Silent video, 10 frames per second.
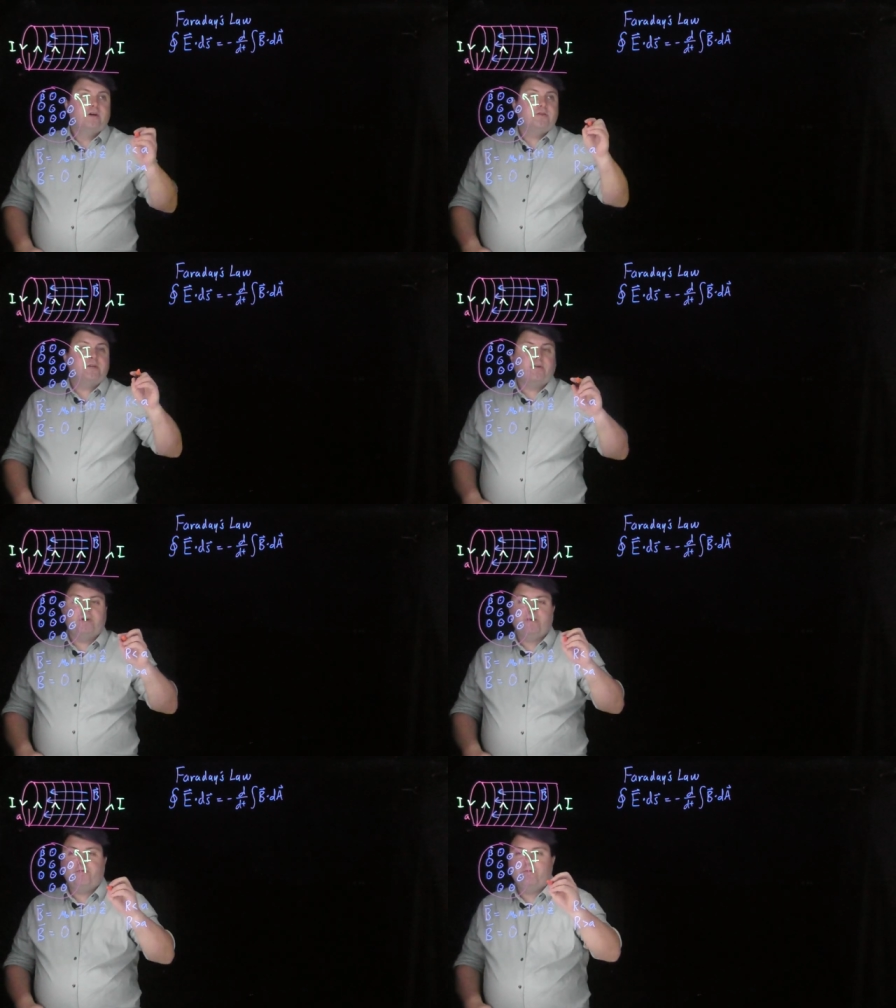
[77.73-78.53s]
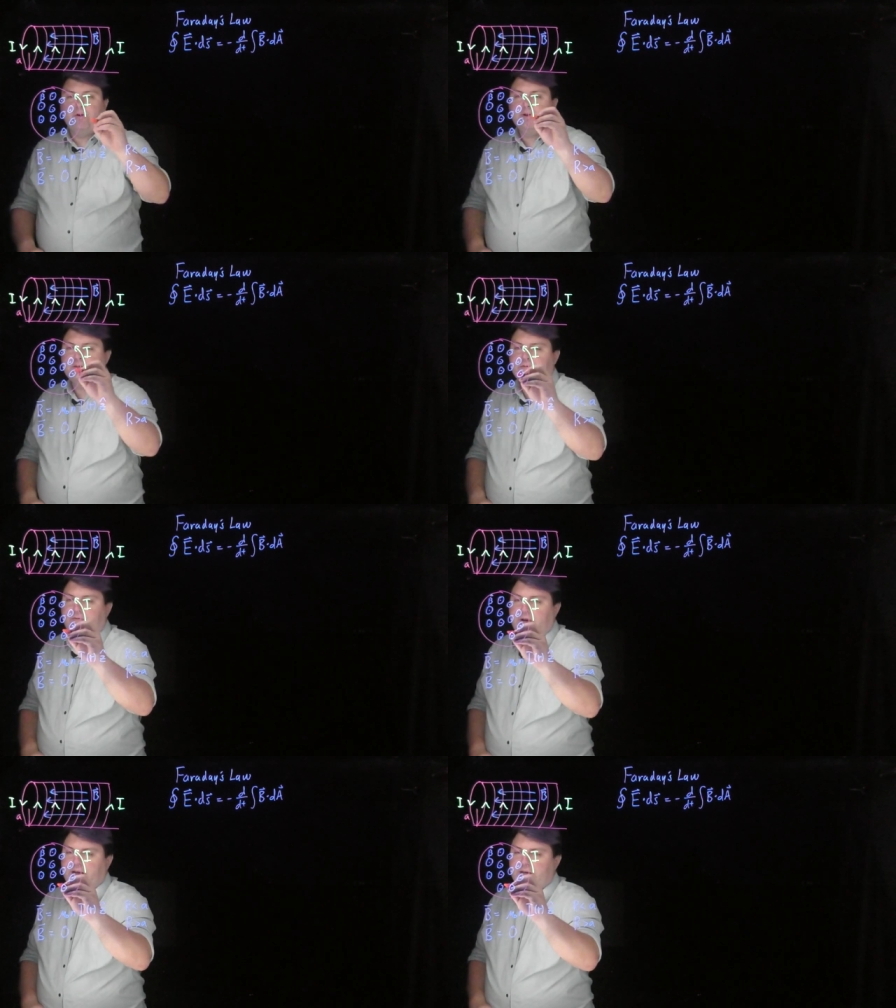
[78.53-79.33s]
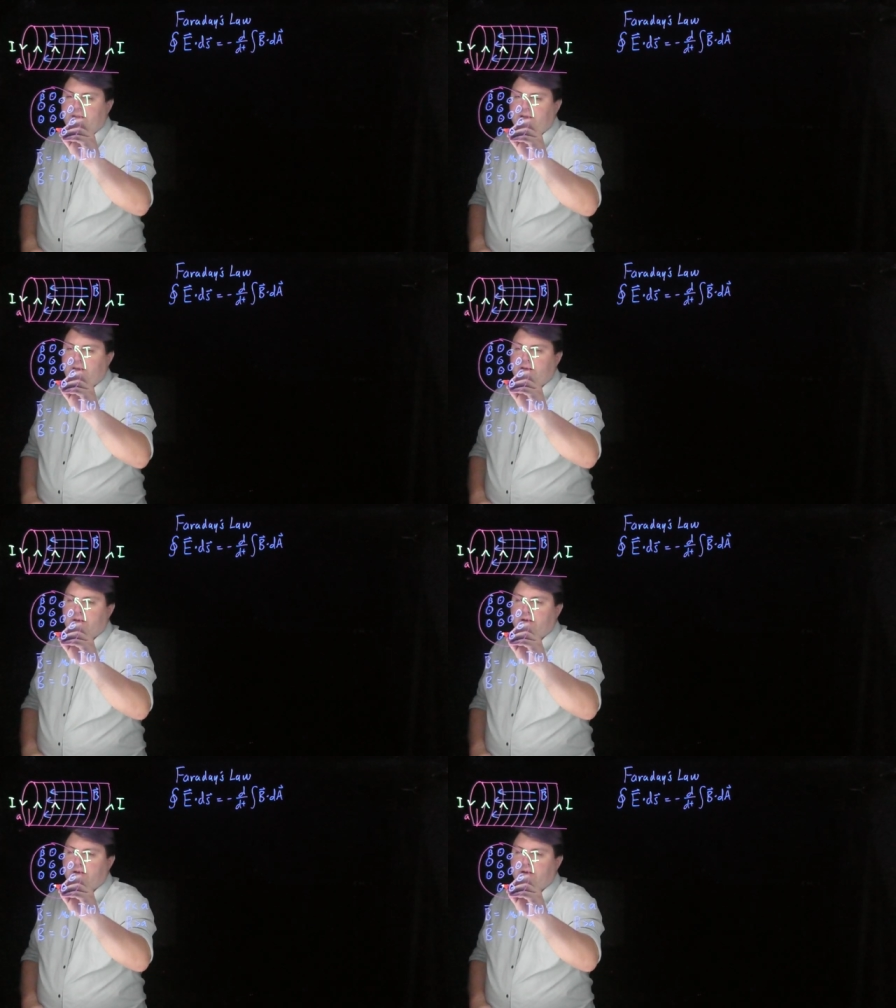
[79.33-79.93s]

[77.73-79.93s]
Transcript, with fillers: So if we wanted to find the